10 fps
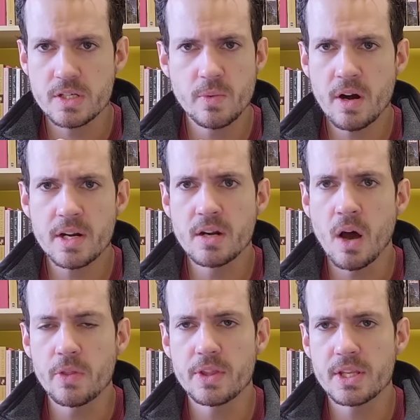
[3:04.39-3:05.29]
We already know
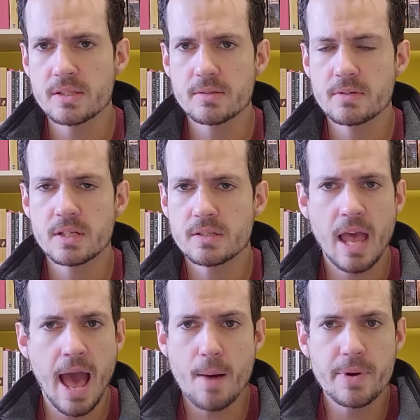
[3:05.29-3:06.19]
that this is
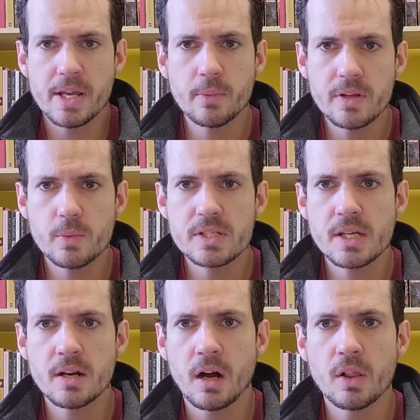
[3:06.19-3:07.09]
happening. We see
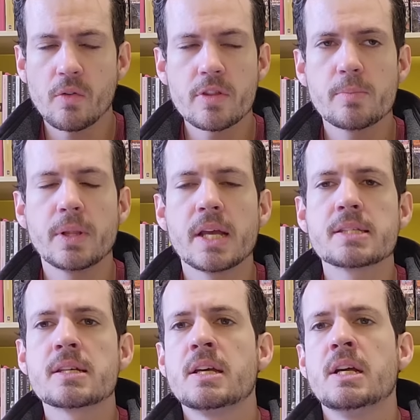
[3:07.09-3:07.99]
it all over the
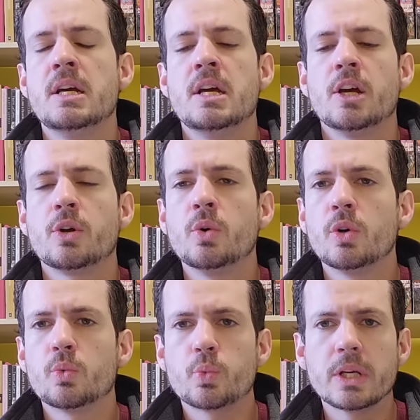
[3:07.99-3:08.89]
place.
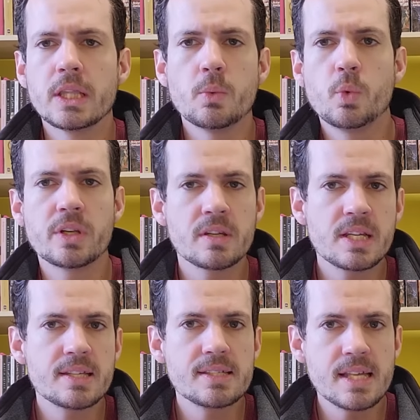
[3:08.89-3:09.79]
Google really wouldn't
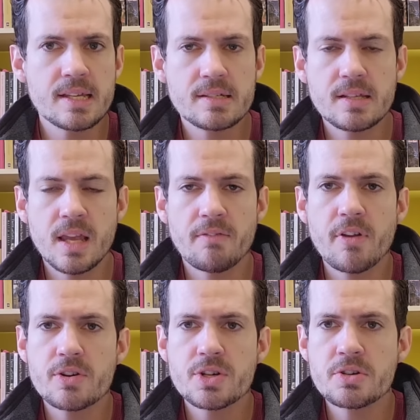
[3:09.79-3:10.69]
exist if
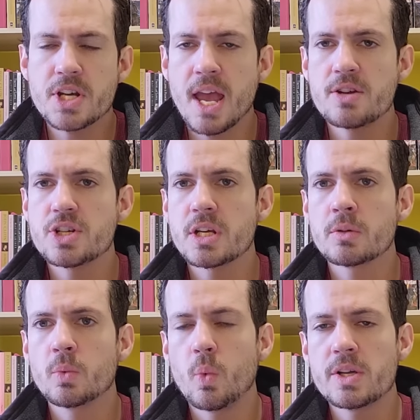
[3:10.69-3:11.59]
their search
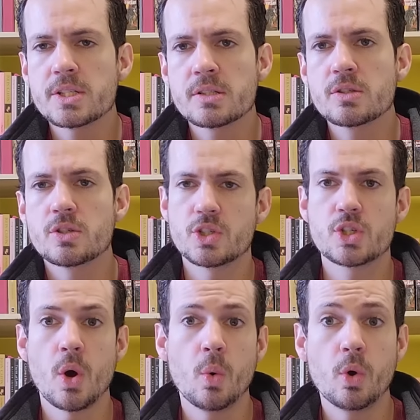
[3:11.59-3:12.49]
engine wasn't
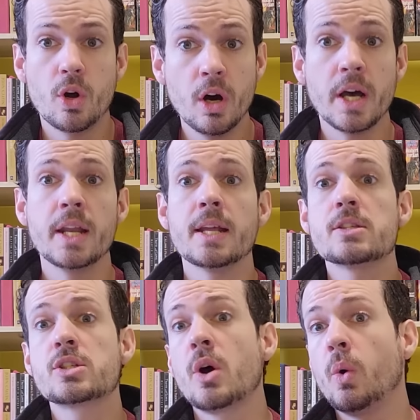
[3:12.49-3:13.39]
so good and
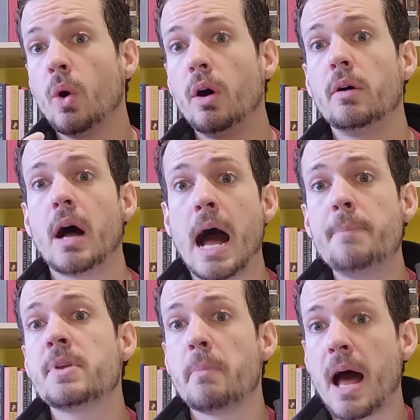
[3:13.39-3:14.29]
so
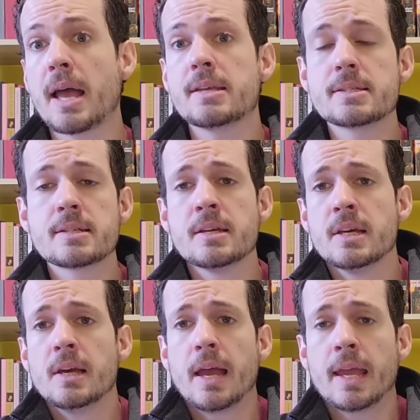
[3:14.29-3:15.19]
optimized
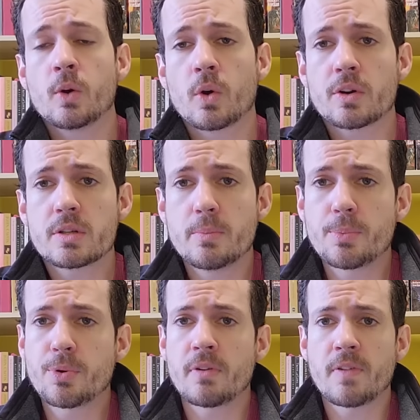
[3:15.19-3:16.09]
in order to
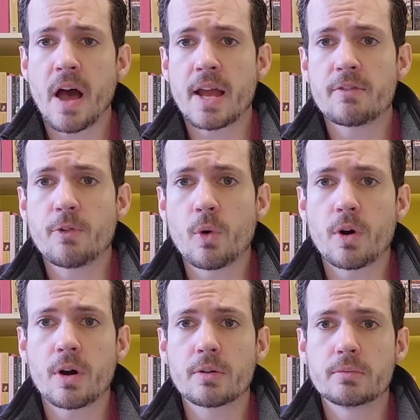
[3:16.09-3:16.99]
provide
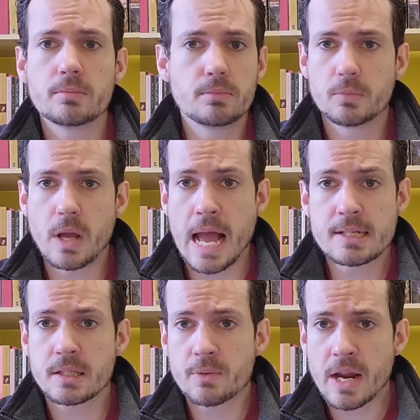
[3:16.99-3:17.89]
for
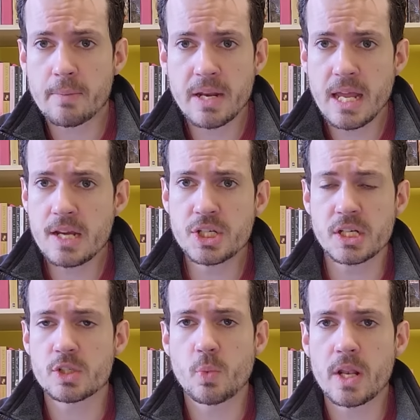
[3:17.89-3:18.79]
excellent
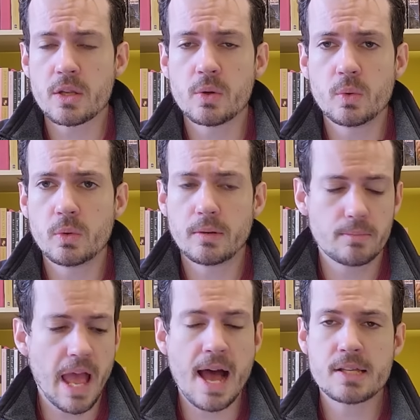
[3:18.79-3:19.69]
recommendations when you
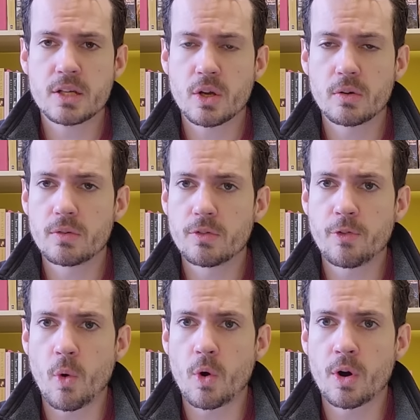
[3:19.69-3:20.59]
ask
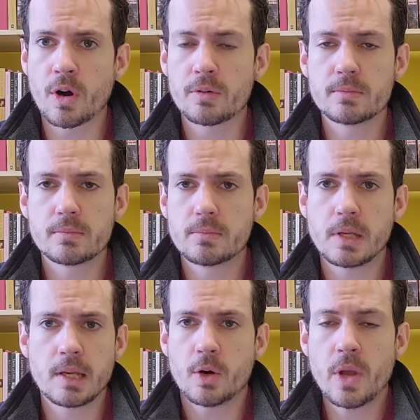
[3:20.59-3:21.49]
for,
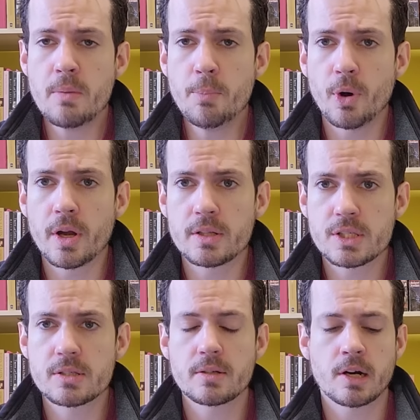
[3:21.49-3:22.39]

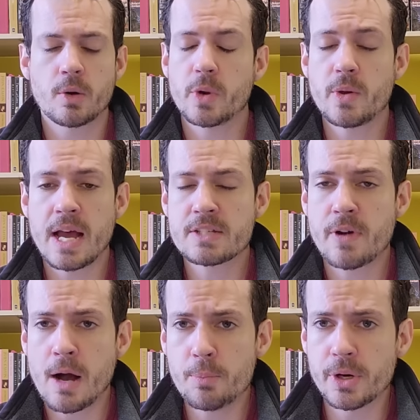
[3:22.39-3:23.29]
inputs, or when you ask for
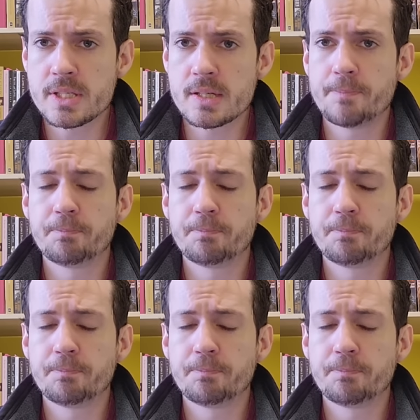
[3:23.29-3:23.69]
outputs.